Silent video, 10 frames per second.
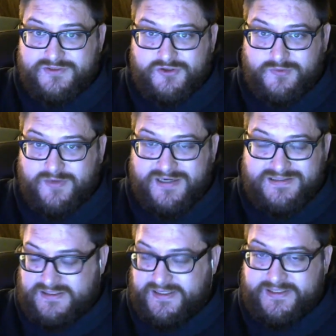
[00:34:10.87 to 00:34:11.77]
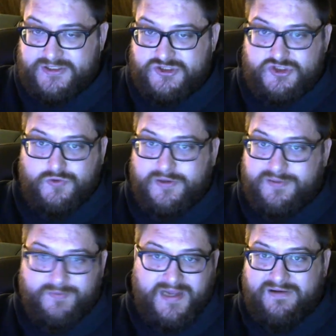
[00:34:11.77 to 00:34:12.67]
Sergio Moraes is an
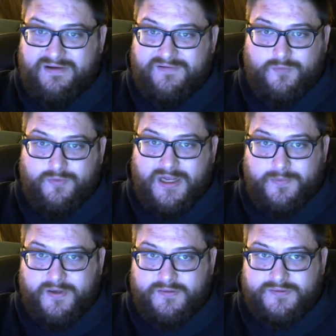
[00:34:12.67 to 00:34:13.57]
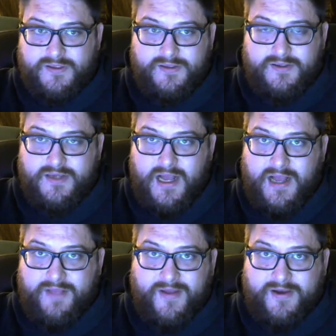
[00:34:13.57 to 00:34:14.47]
extremely high-level black belt.
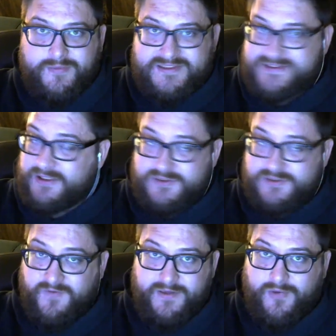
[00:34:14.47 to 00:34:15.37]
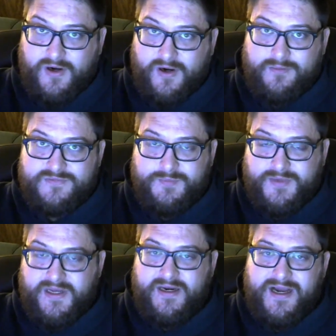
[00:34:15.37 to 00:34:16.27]
And that could be serious fucking problems.
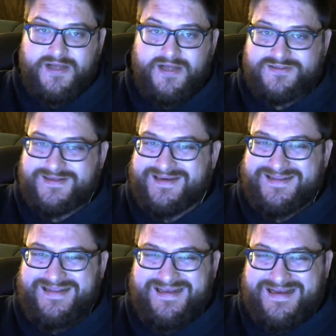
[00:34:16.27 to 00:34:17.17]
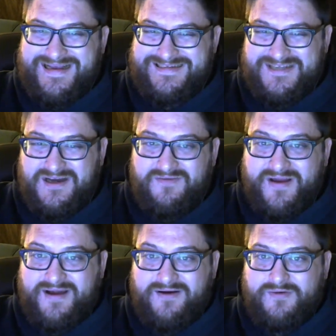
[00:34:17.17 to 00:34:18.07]
But I just think that's a tough
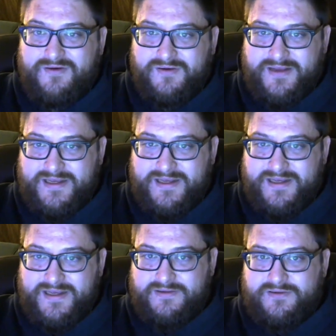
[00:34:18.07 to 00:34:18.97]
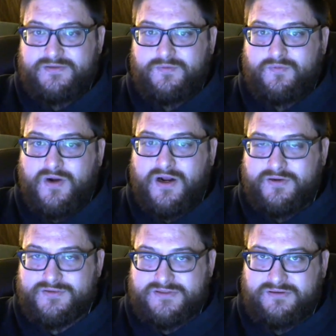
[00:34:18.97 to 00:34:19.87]
out. And
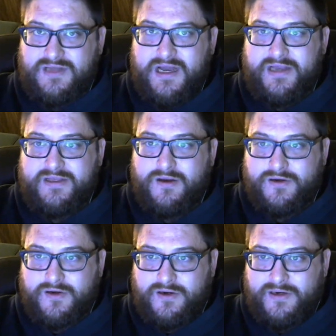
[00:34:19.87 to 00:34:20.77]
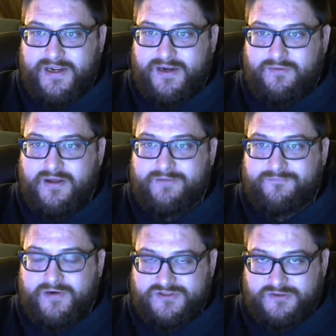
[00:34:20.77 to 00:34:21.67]
Rocco's a lot younger and a lot
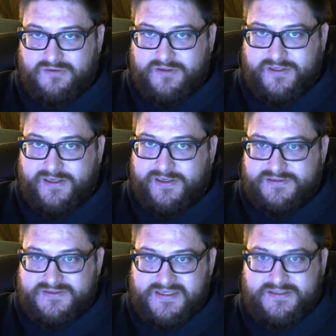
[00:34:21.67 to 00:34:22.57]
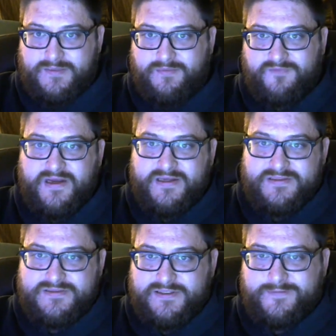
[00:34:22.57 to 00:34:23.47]
fresher looking in his last couple
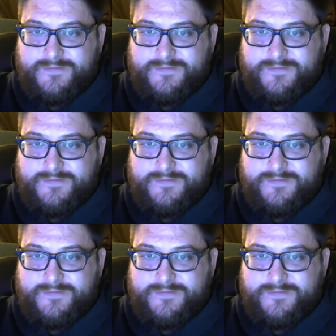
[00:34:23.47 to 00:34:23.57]
fights.